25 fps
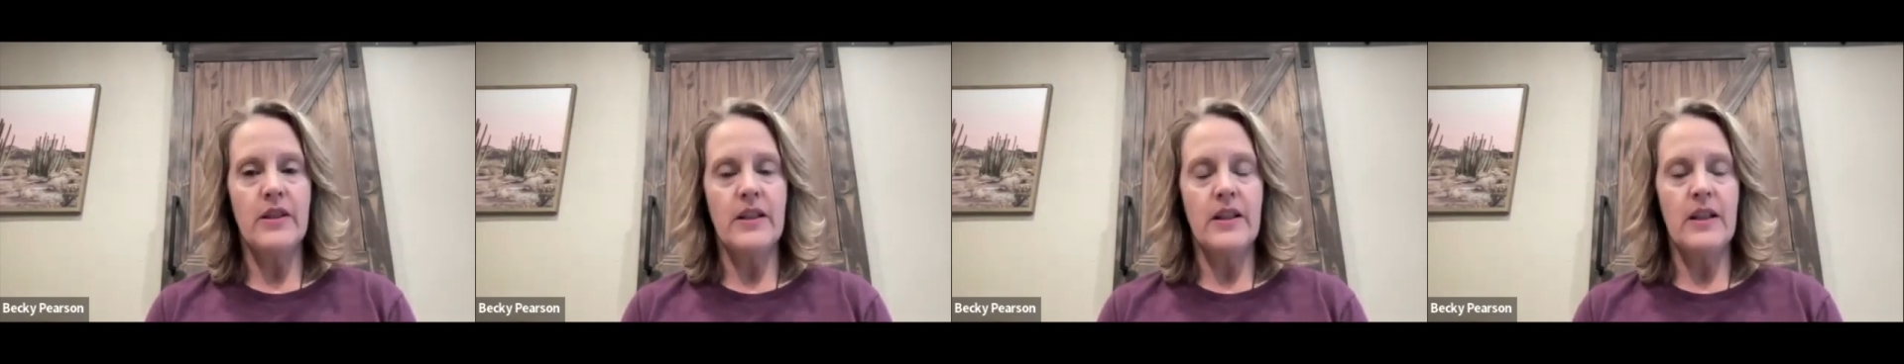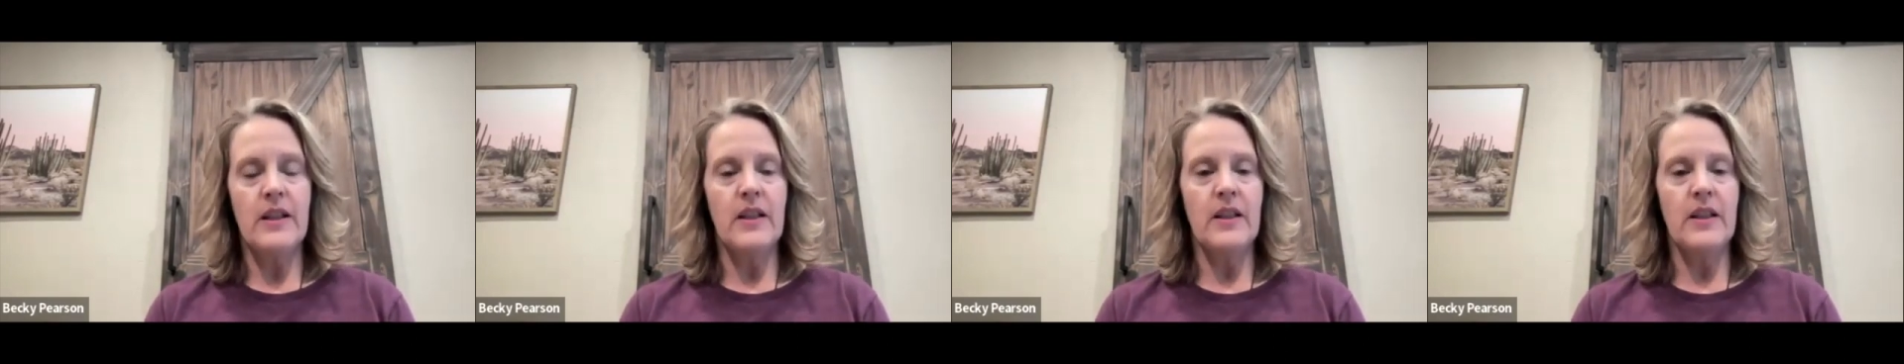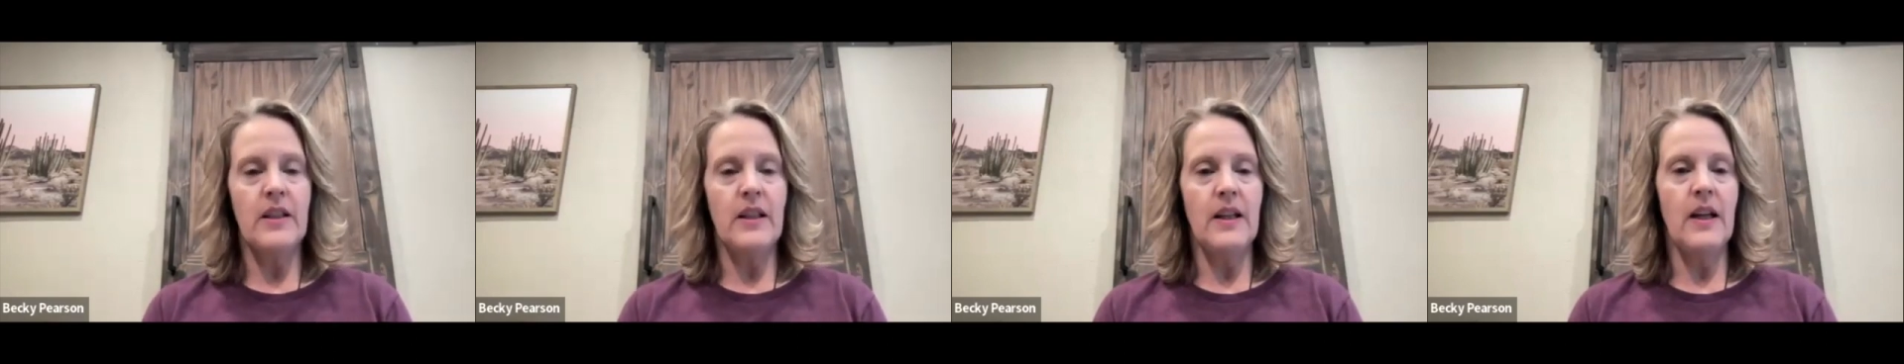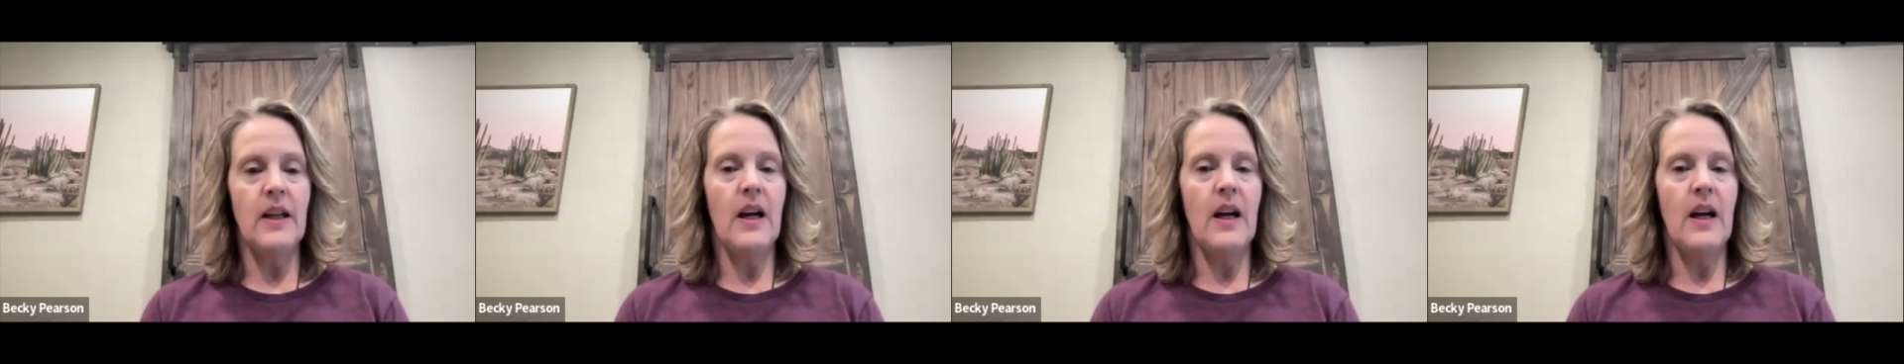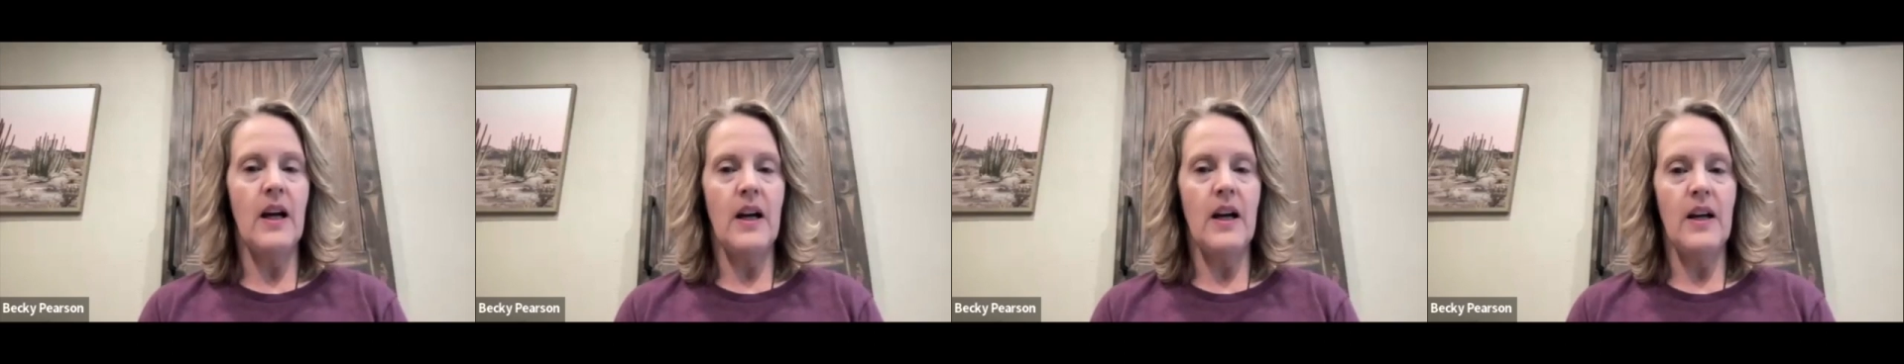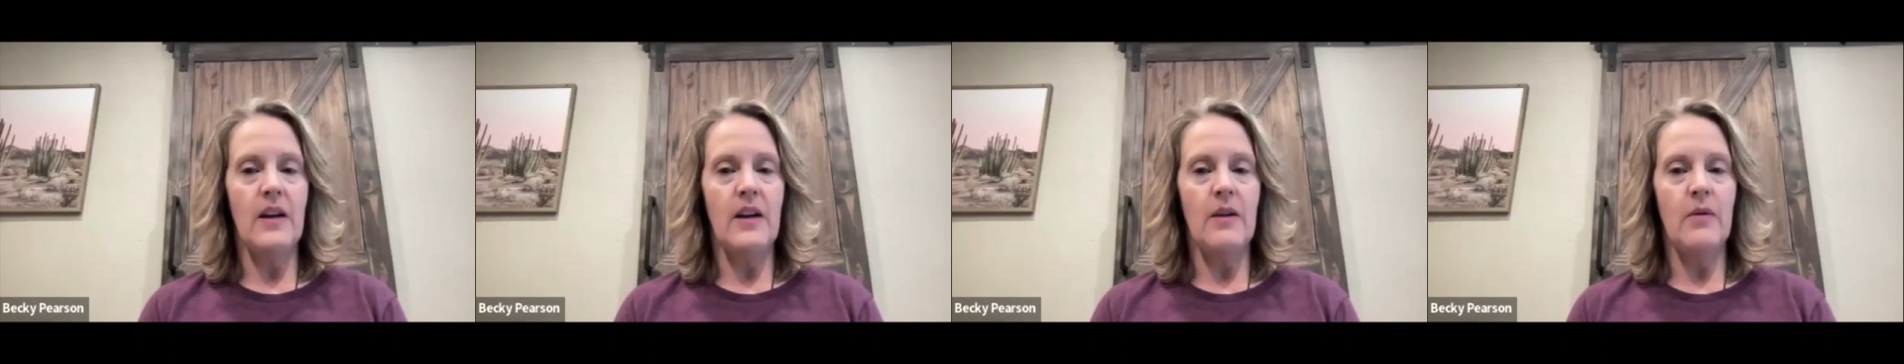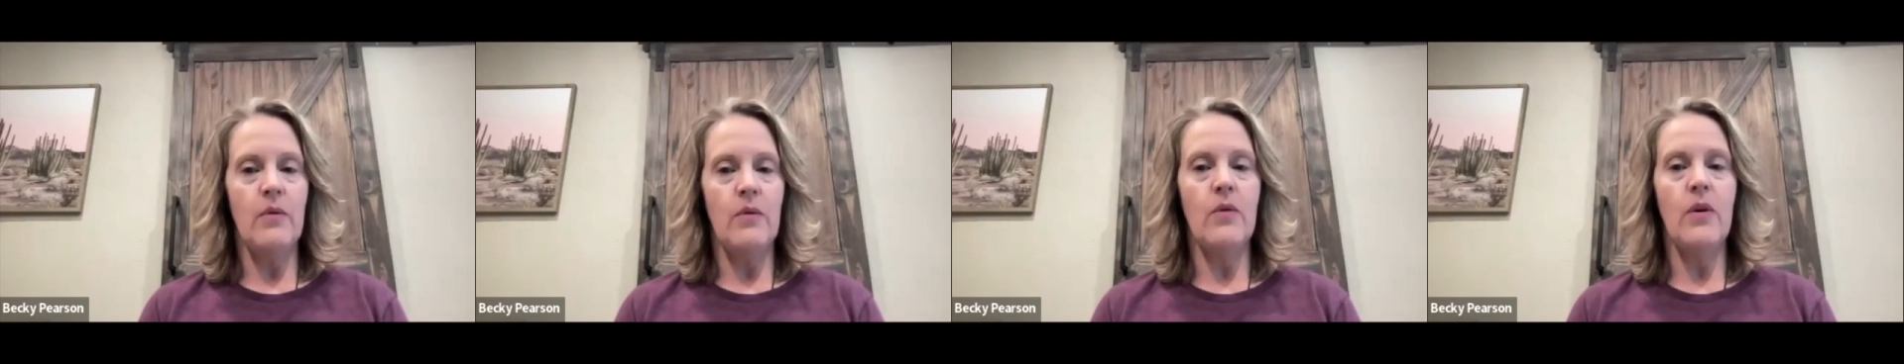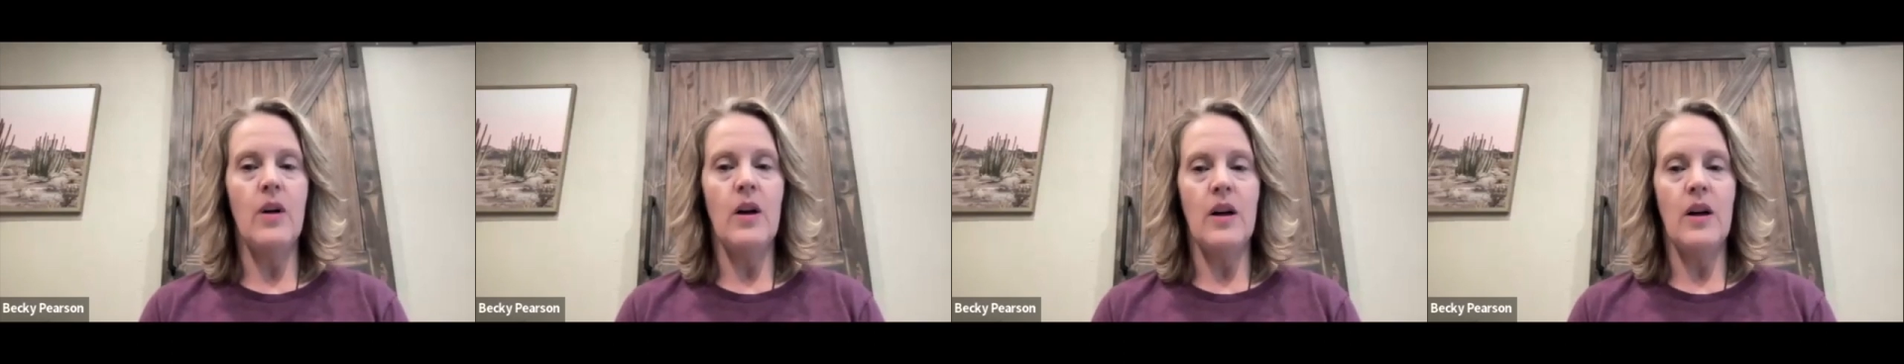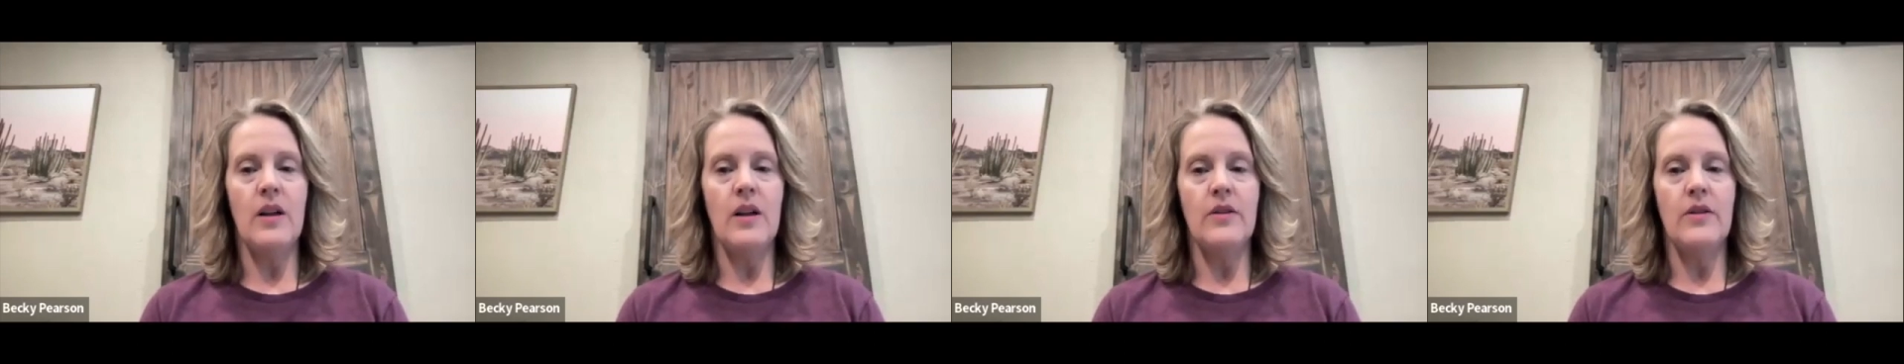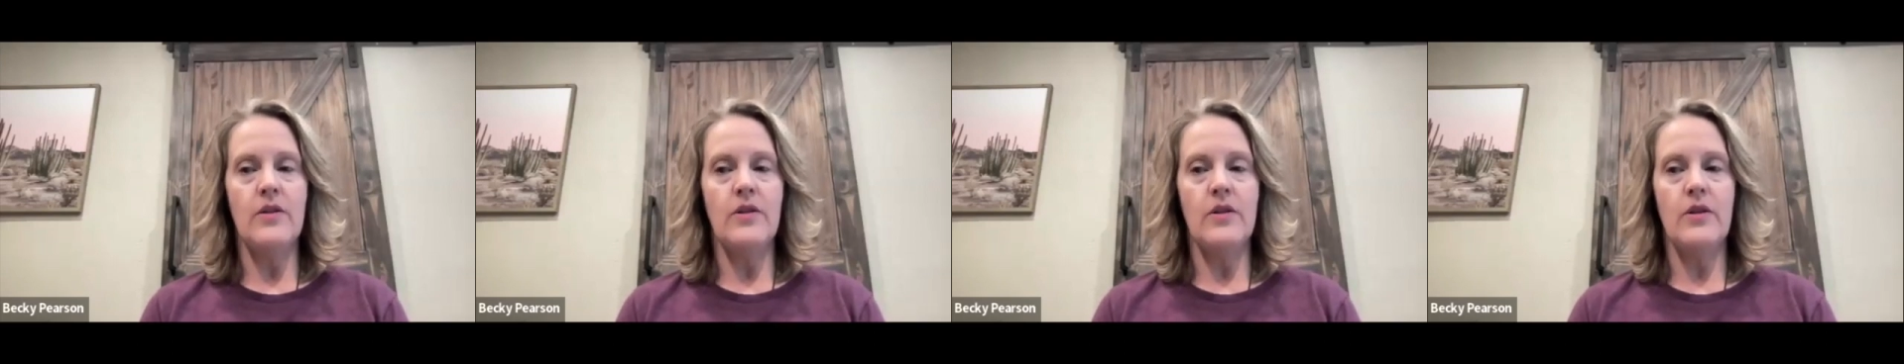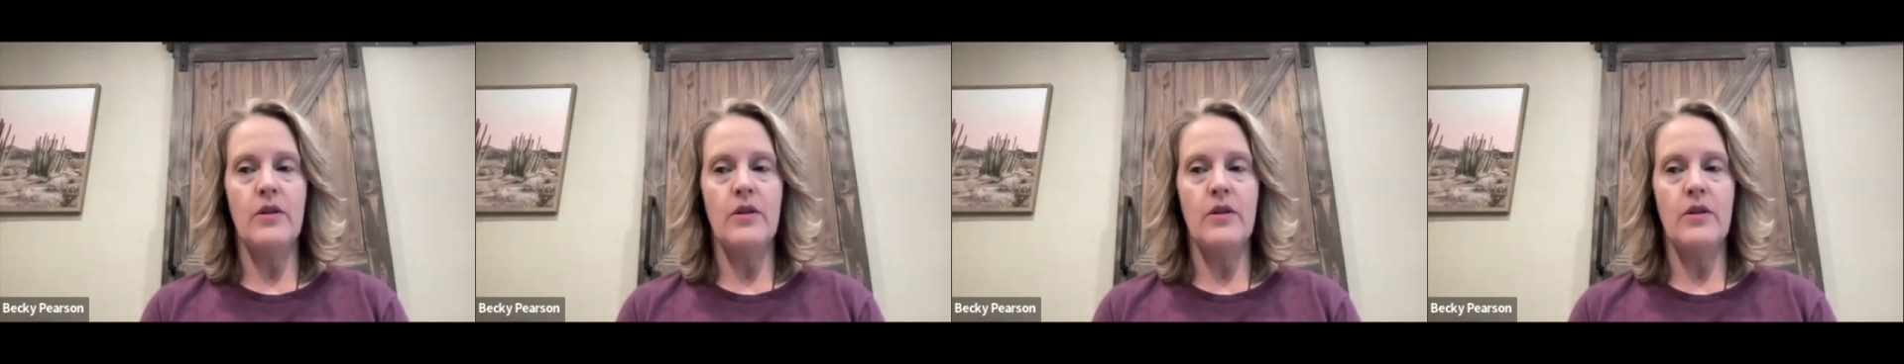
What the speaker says: thing that I want